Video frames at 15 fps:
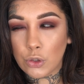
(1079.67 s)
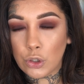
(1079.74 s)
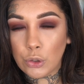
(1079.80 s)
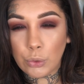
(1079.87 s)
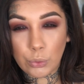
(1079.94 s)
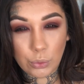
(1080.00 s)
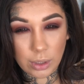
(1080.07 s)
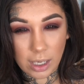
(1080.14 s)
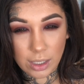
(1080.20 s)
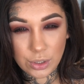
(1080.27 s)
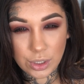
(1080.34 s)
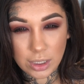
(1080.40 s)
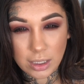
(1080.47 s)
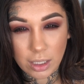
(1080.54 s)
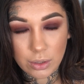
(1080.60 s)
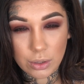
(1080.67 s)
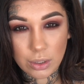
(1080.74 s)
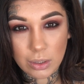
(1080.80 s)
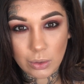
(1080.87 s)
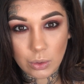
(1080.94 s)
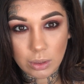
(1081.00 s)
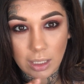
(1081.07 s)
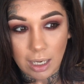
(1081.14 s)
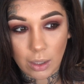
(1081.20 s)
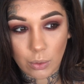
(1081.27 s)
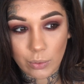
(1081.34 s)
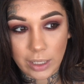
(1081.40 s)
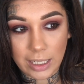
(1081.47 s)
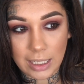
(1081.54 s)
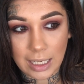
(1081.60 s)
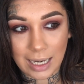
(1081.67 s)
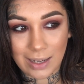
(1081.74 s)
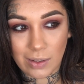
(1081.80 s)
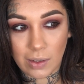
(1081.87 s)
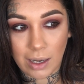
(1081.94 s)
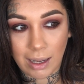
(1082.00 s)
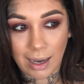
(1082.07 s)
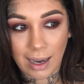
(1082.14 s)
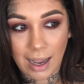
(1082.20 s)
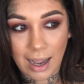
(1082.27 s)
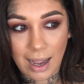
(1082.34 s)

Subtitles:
2 lashes that are sold out right now. I